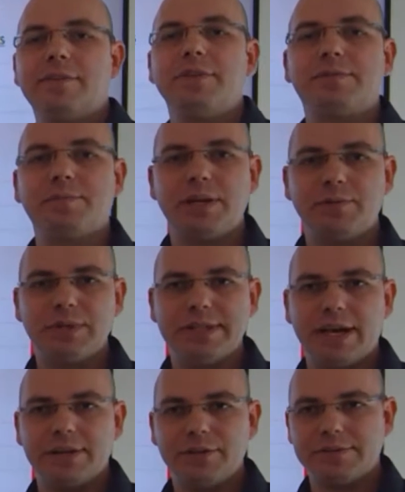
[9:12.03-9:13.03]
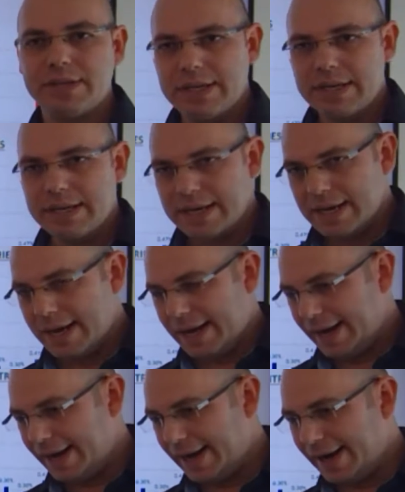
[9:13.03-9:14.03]
as I've explained, with the others.
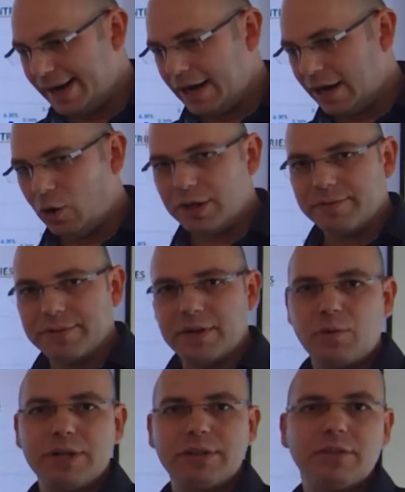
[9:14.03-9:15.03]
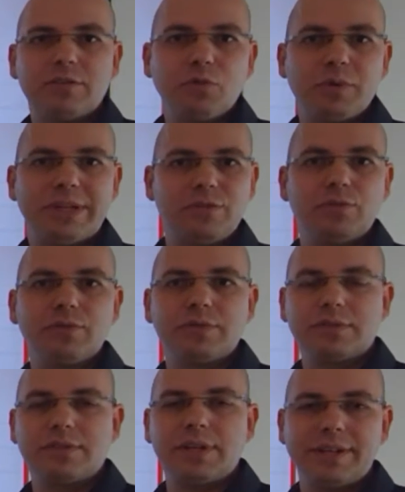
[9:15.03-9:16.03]
All of them wanted to
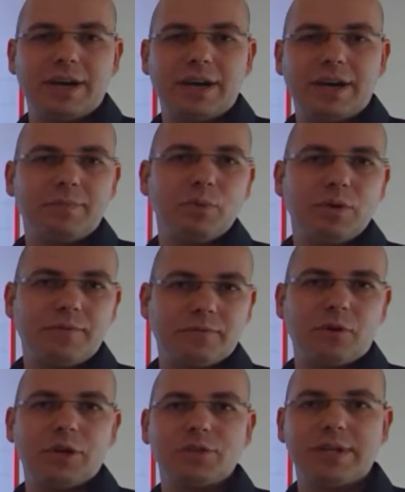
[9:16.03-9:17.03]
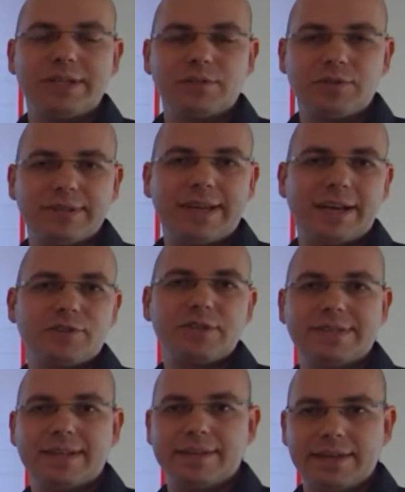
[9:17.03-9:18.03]
reduce the number of fraudulent
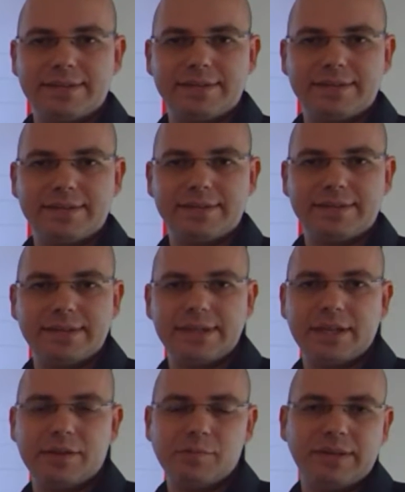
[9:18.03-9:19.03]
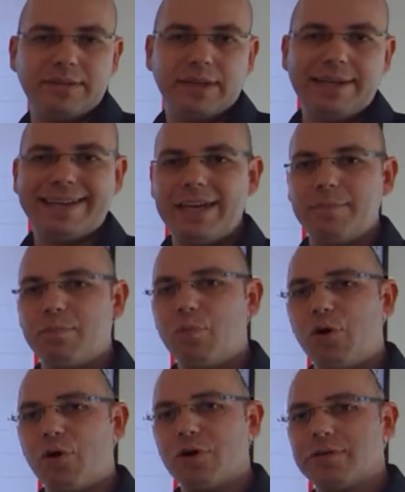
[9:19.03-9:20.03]
transactions that they see and basically
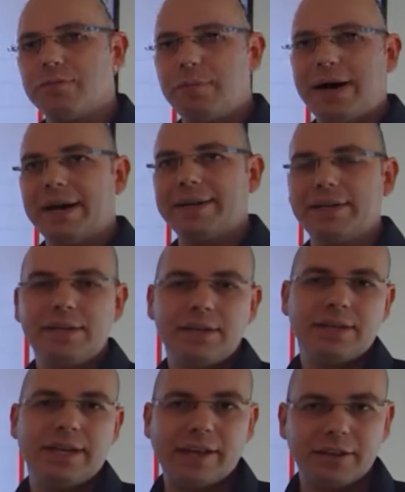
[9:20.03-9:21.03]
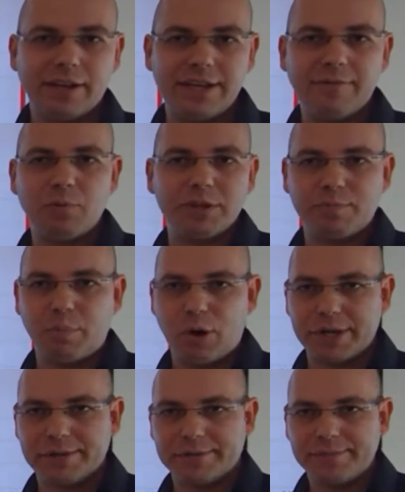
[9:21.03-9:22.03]
keep more money in
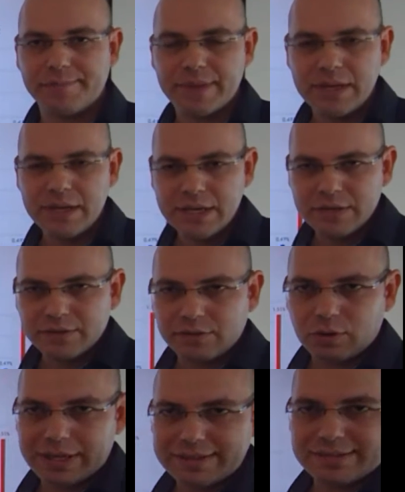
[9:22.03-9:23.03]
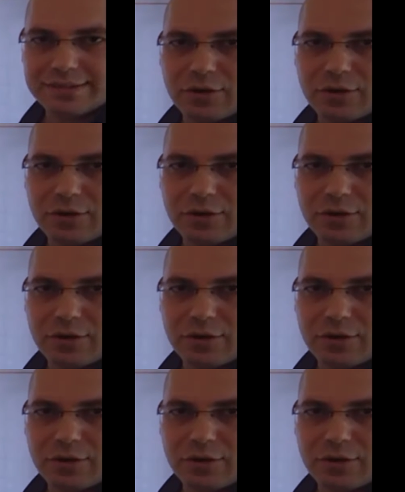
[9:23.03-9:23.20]
everyone's pocket. So